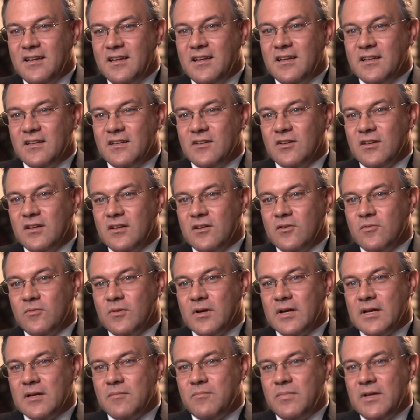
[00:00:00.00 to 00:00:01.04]
In a
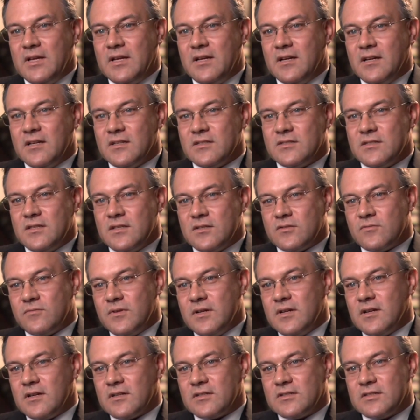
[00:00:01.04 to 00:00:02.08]
way, because this
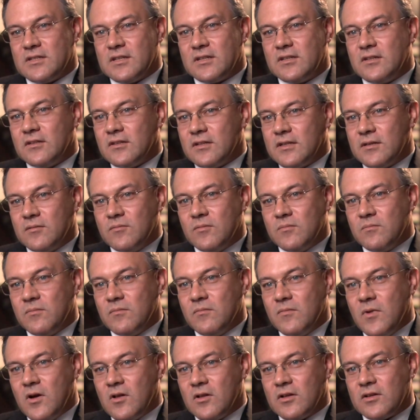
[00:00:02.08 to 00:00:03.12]
redox signaling
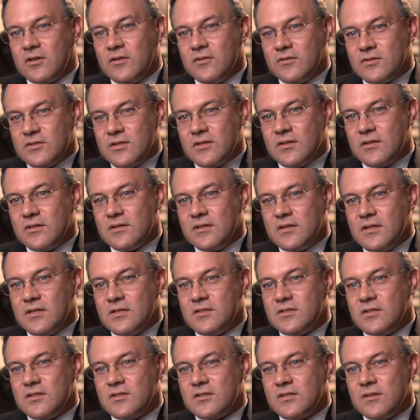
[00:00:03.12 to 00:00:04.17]
molecules in the
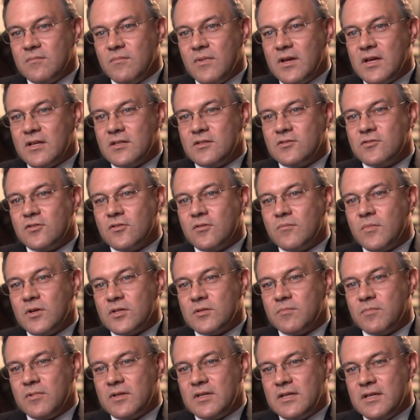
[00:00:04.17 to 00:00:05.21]
system had so
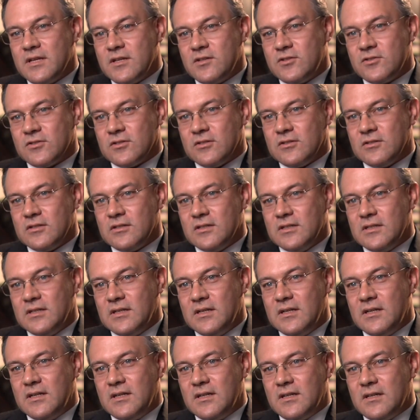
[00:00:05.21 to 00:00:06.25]
much potential,
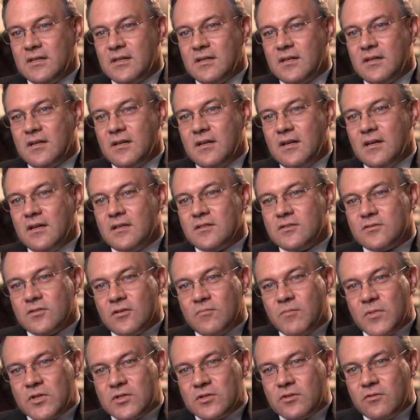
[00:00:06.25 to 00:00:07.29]

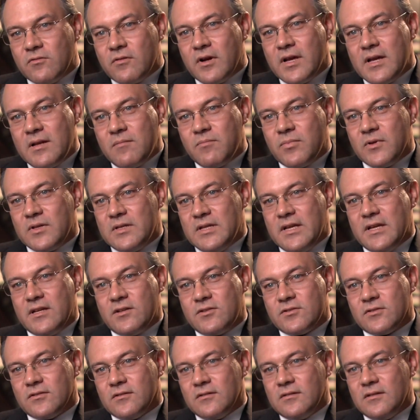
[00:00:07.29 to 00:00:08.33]
so much great
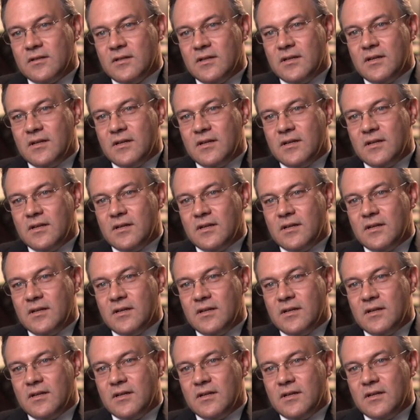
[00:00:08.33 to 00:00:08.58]
potential